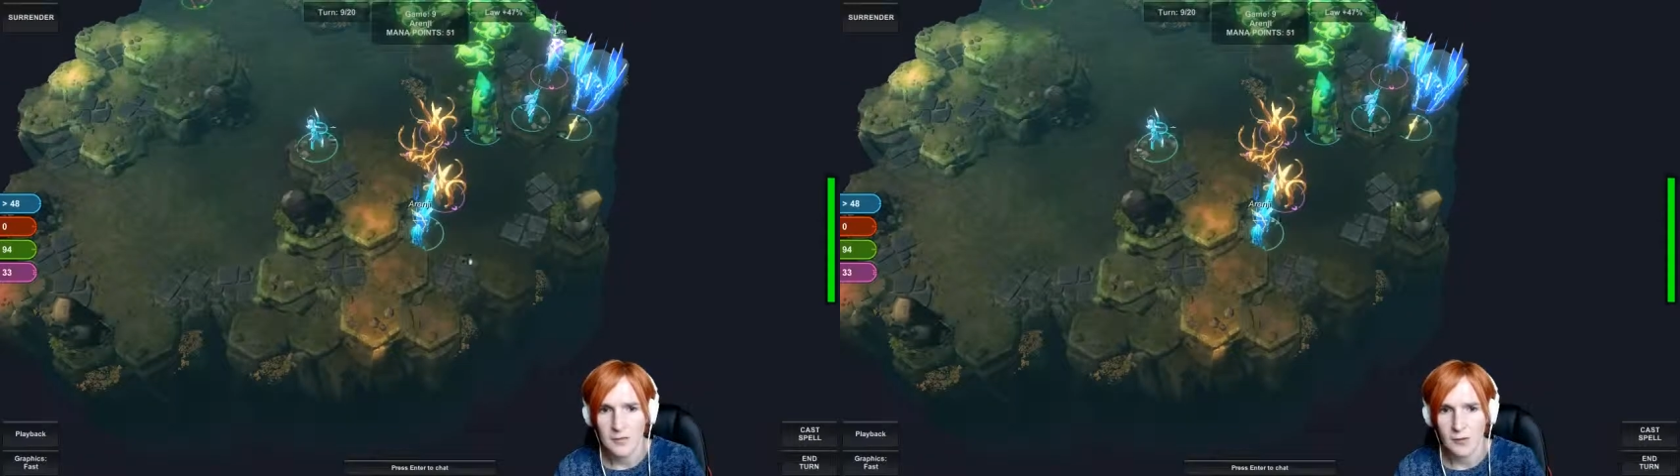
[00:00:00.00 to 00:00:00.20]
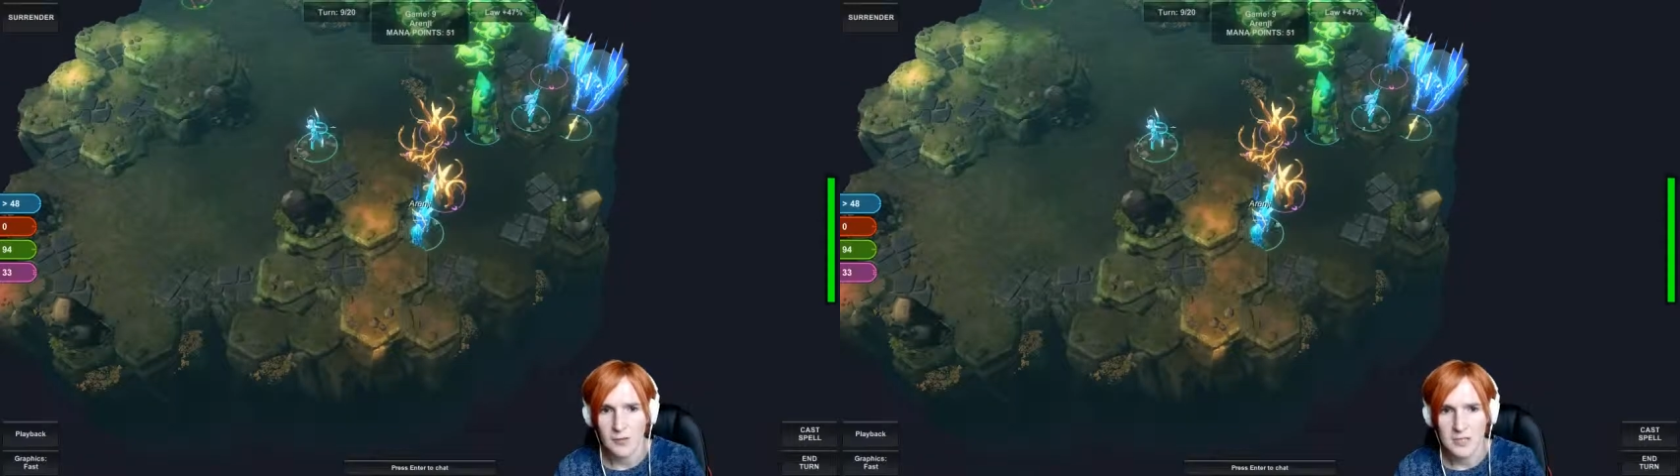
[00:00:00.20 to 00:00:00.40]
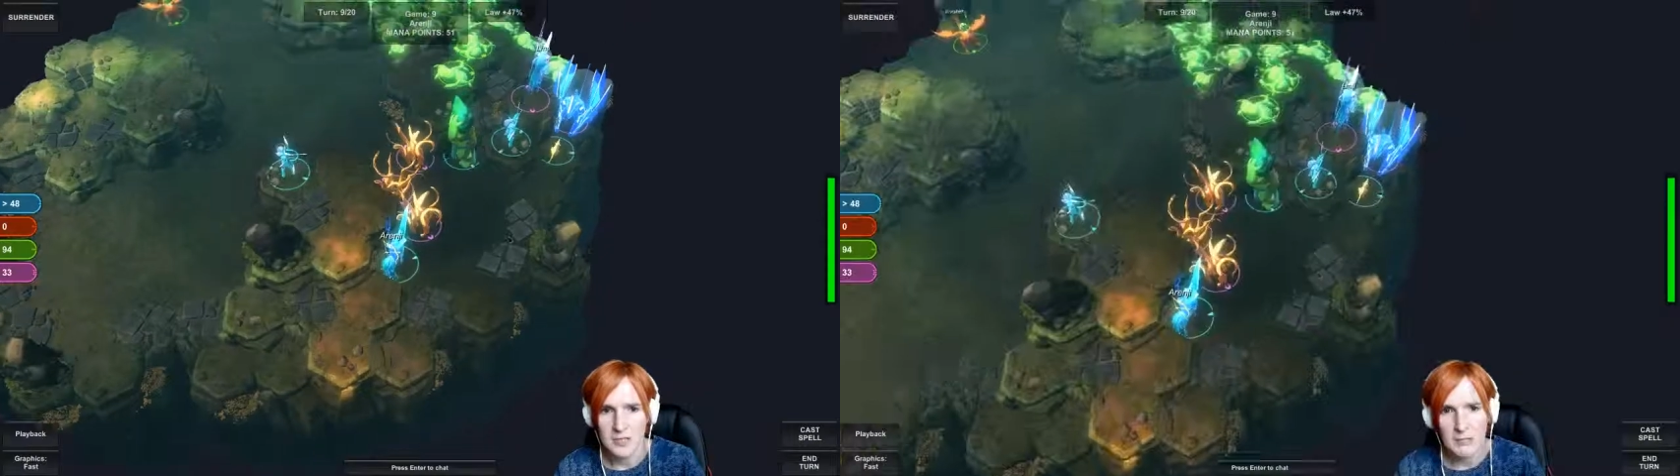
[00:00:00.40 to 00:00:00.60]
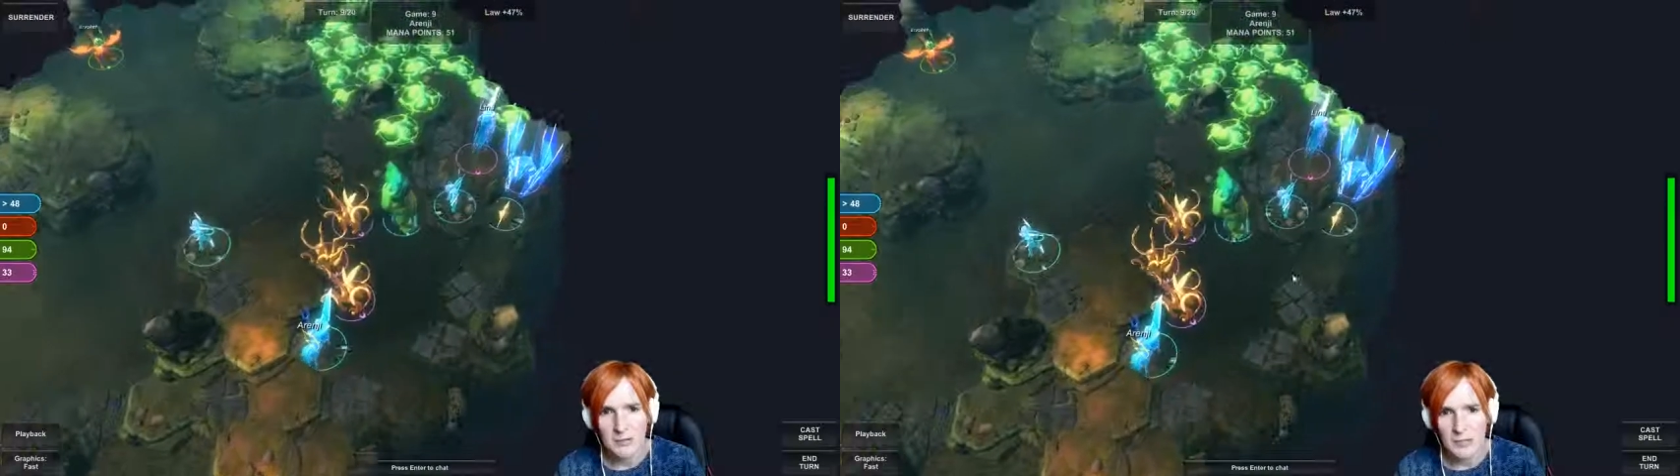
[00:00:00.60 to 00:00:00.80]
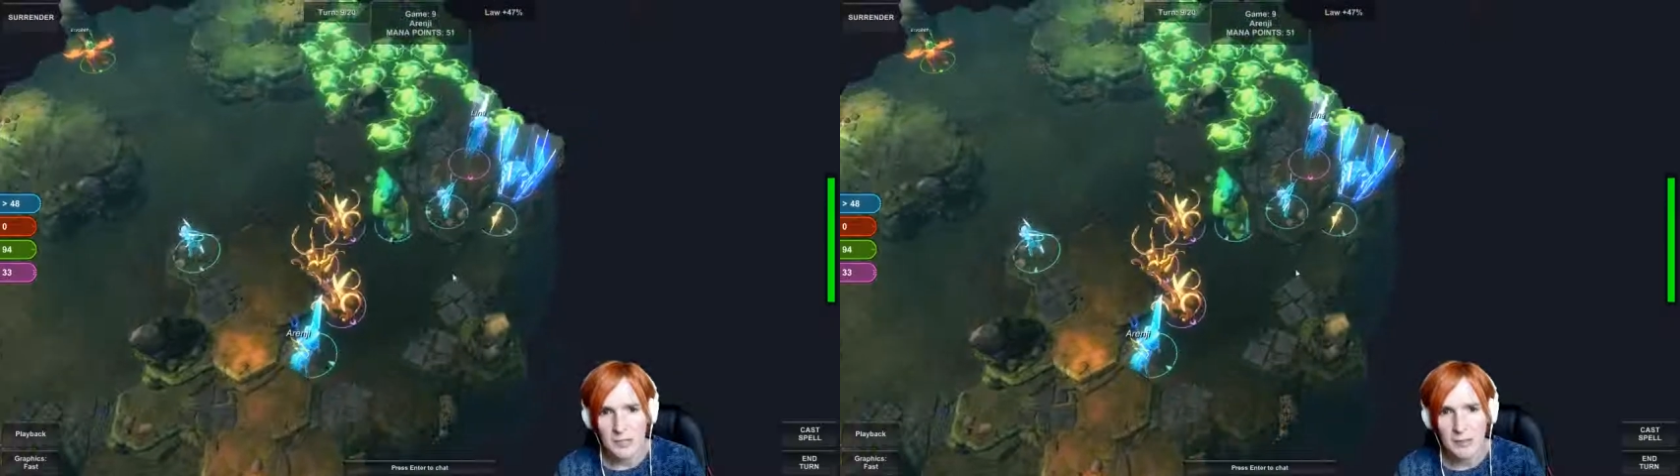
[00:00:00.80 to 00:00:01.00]
Honestly, if you
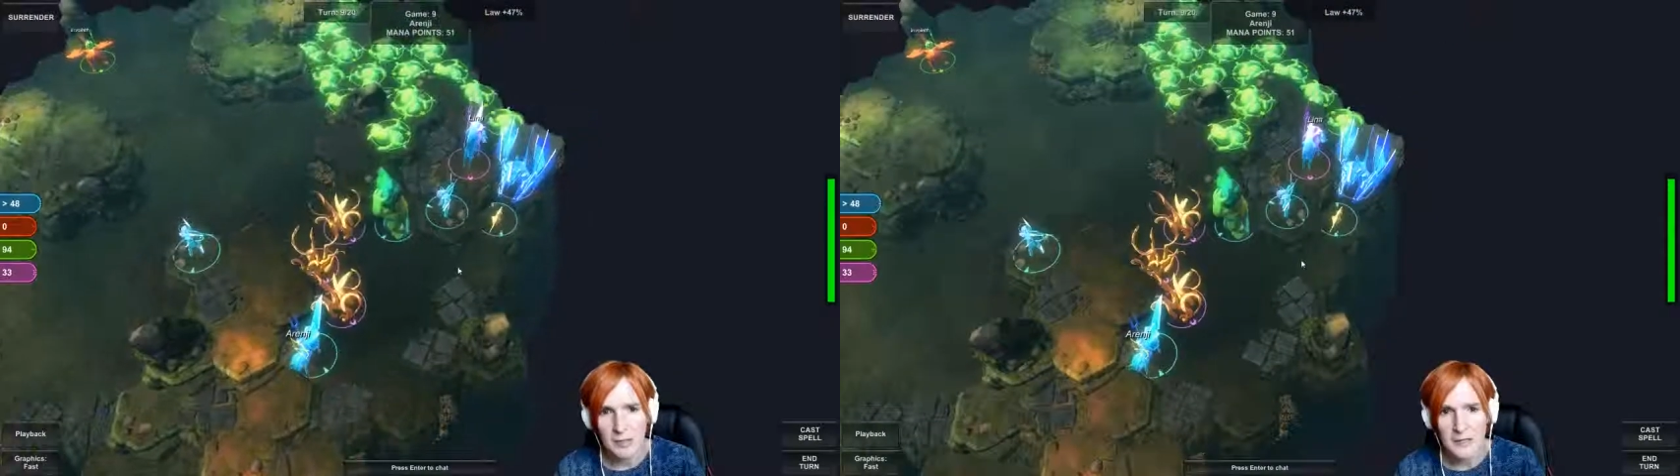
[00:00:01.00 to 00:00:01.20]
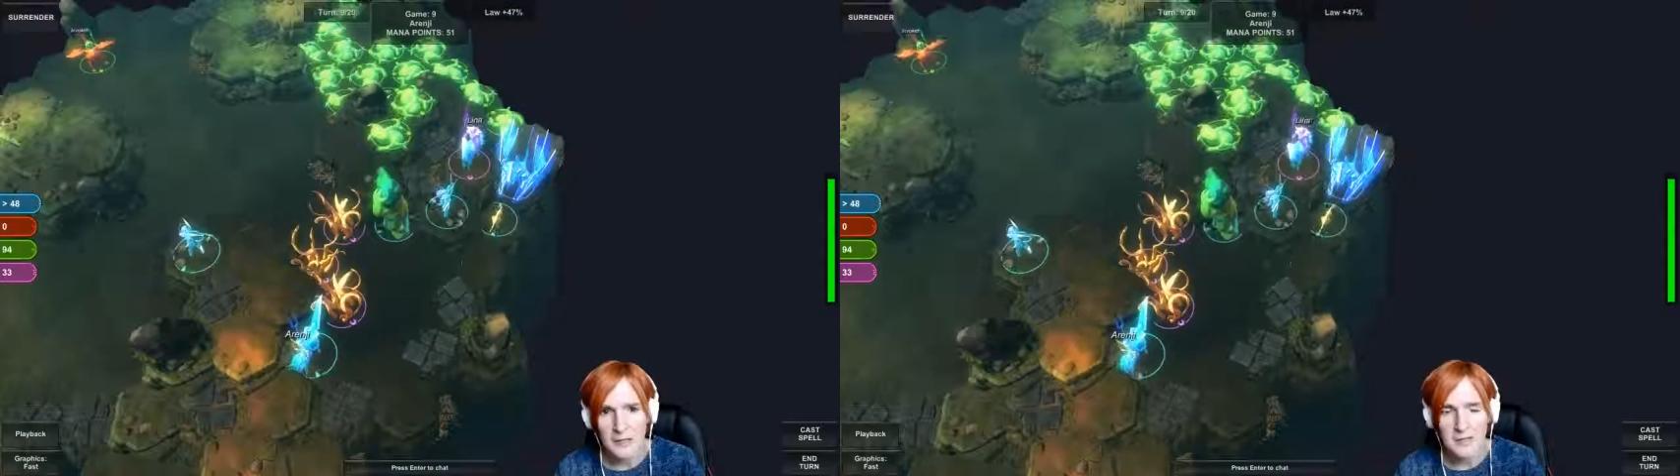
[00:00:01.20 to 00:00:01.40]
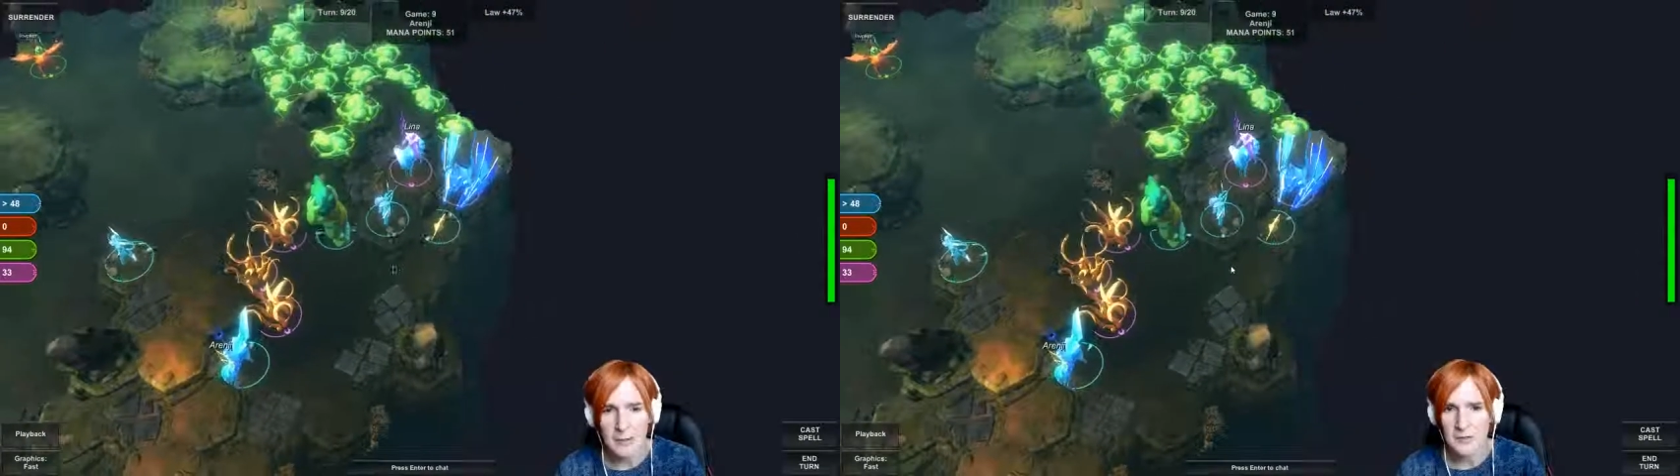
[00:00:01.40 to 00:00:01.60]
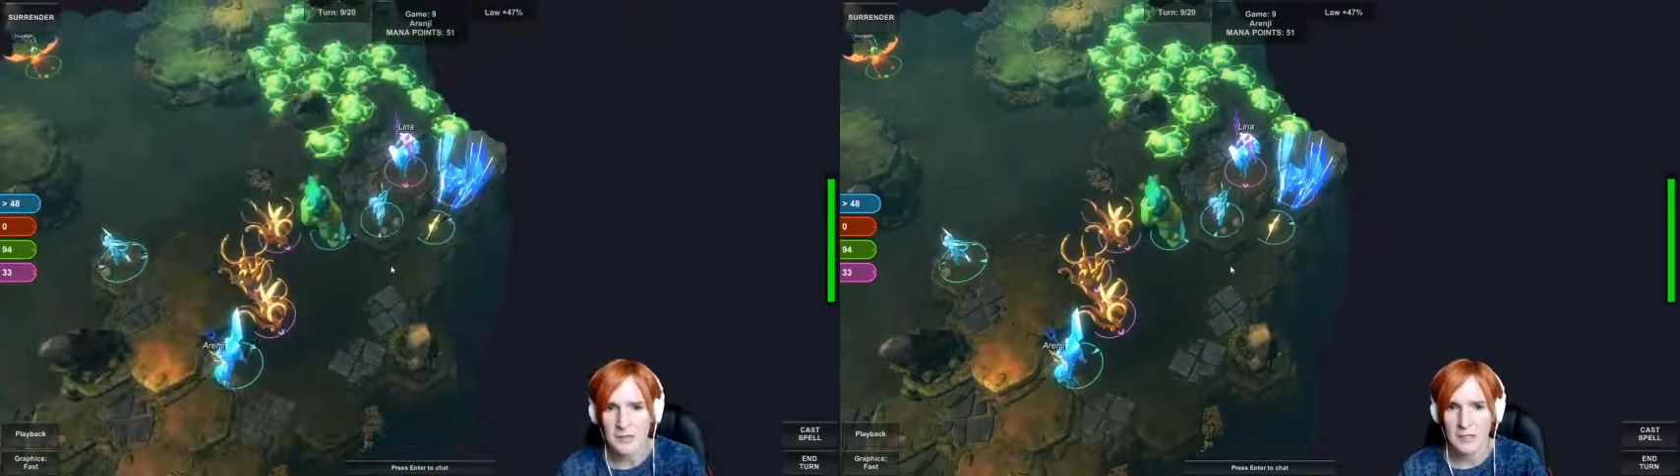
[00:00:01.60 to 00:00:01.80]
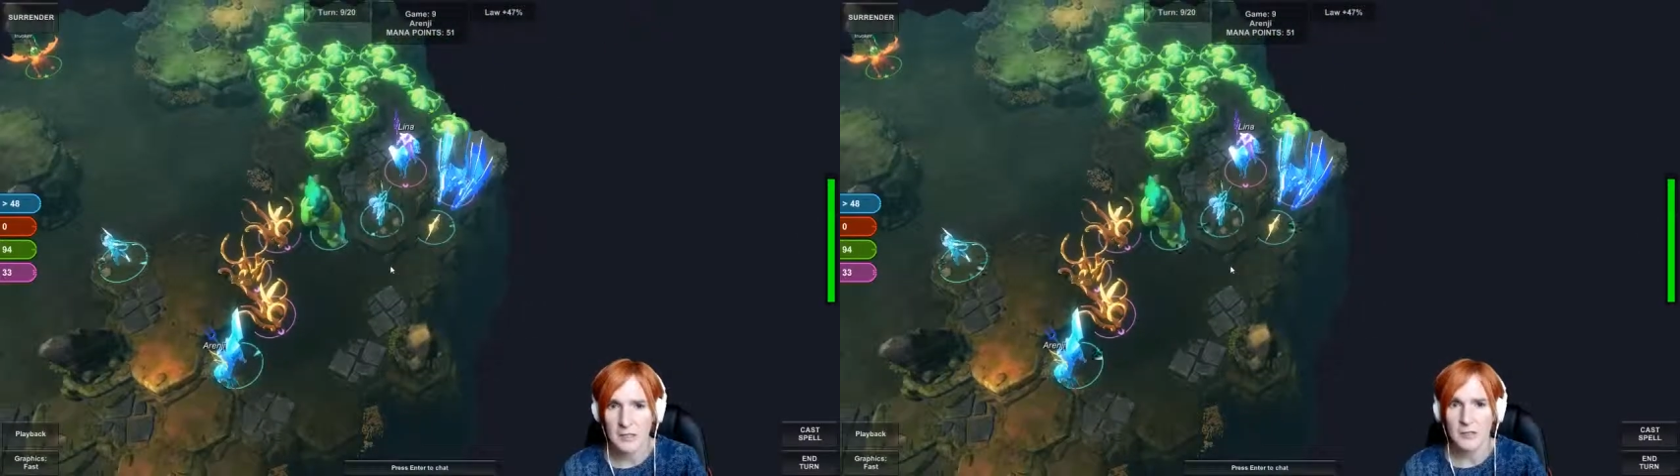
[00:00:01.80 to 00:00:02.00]
think you're going to play this game on
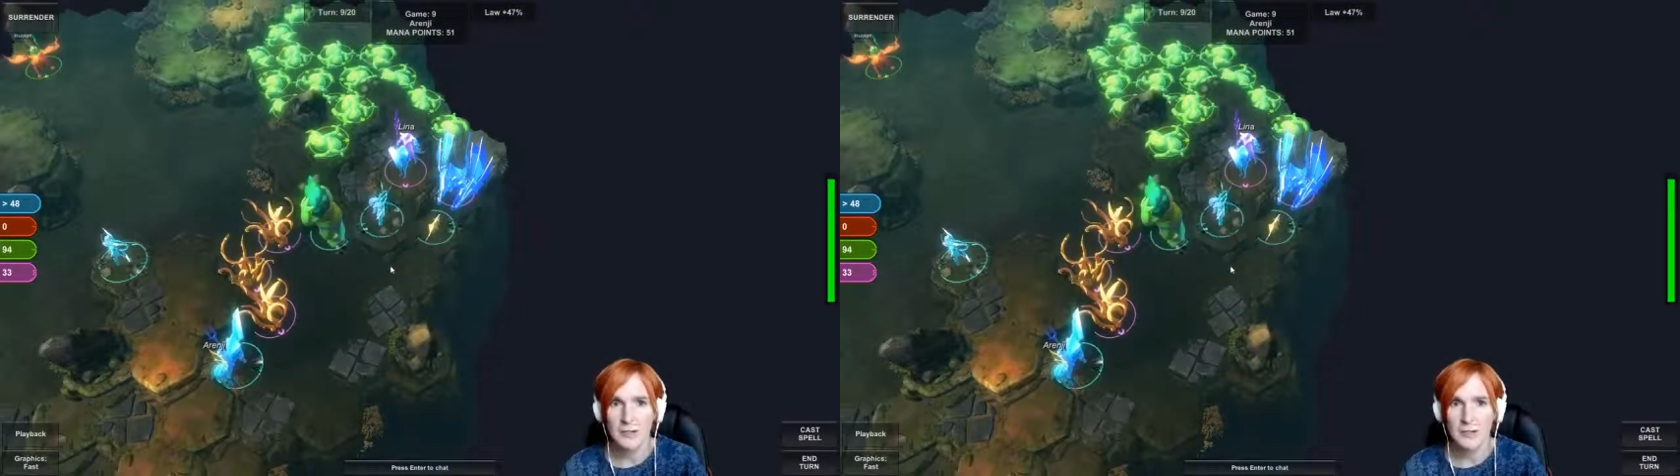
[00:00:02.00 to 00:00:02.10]
skill,